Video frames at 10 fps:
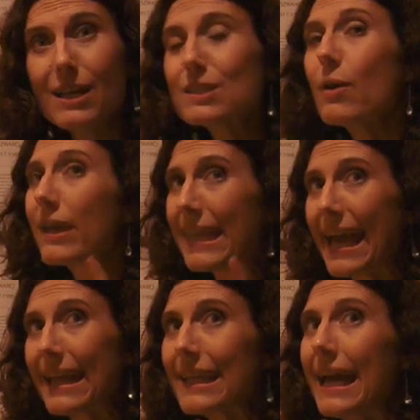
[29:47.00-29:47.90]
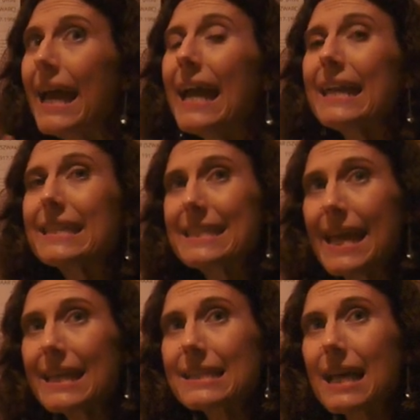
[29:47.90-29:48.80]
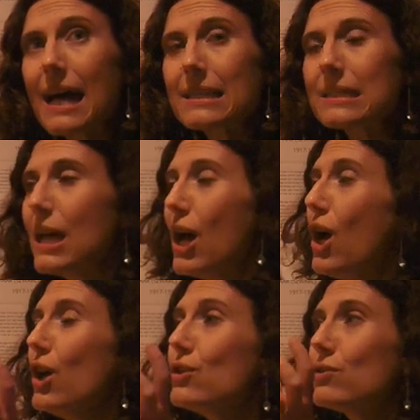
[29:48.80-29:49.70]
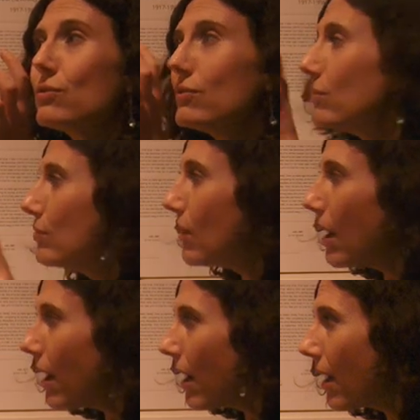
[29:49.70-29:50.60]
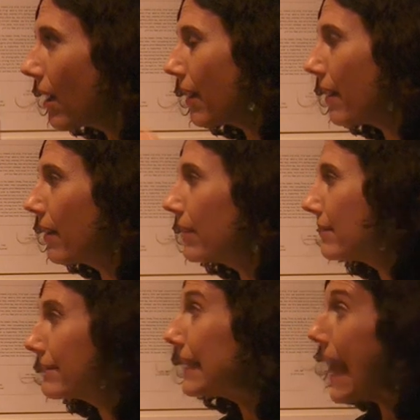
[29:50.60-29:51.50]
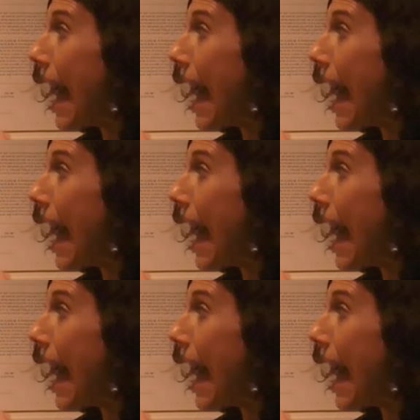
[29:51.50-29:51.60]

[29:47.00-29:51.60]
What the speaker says: So again, it takes us to the